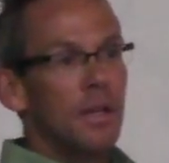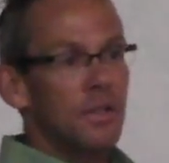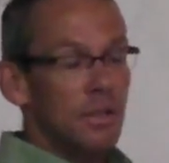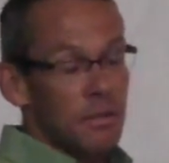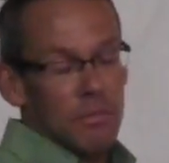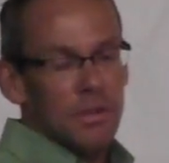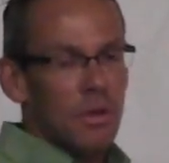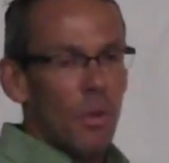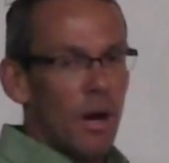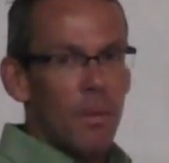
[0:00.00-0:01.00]
It's just
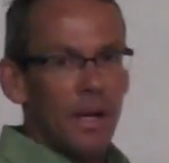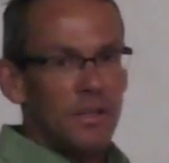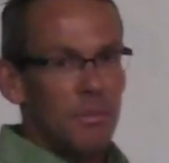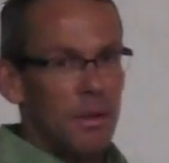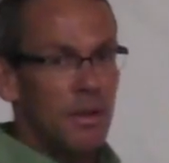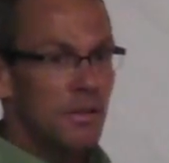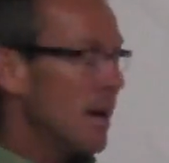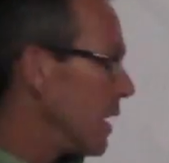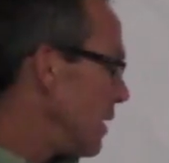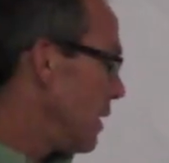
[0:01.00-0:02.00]
it's the way our bodies are
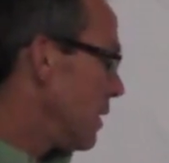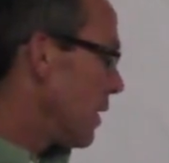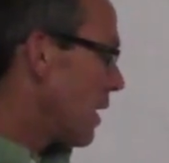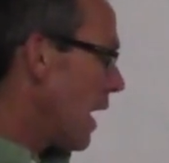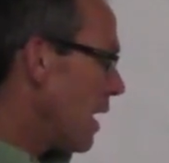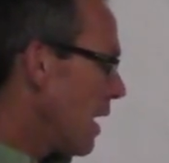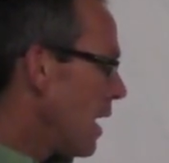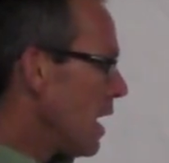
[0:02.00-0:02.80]
designed. Okay?